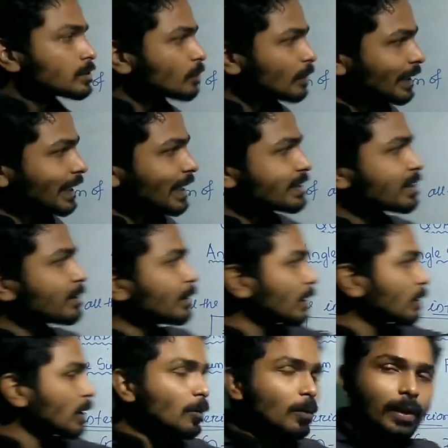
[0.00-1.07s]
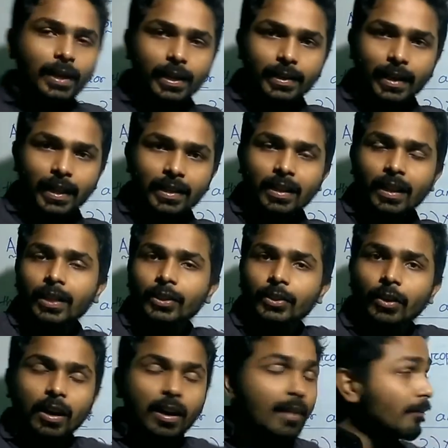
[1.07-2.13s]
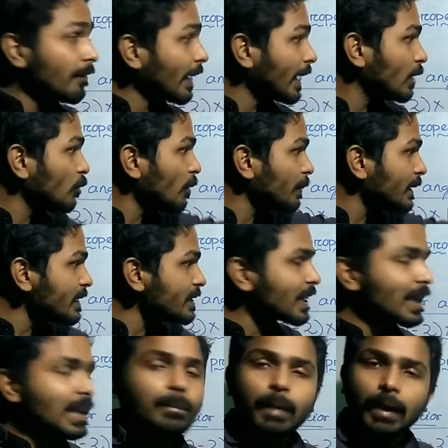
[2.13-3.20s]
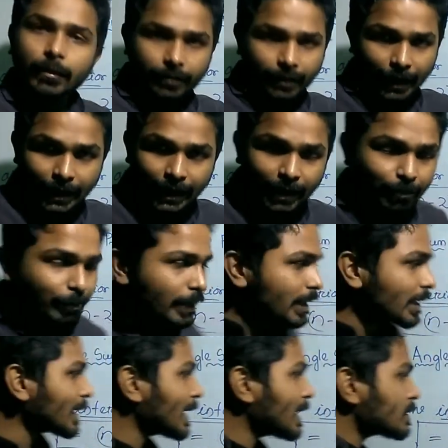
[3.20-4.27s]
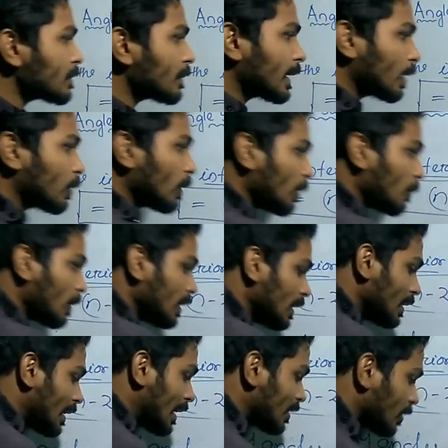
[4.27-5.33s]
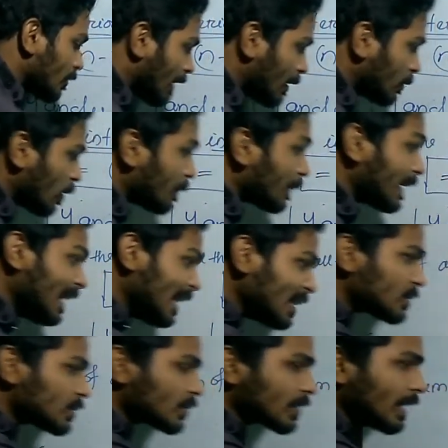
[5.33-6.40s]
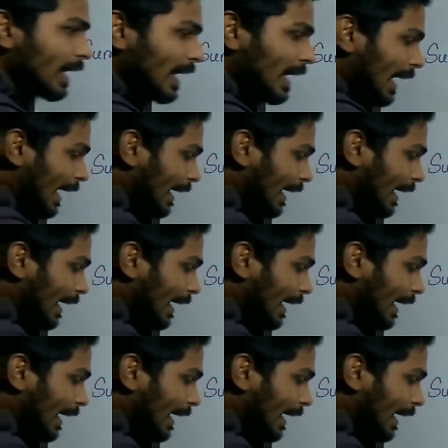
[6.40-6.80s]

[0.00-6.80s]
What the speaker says: So in case of regular quadrilateral, the value of each angle may vary, but in case of regular quadrilateral, the value of each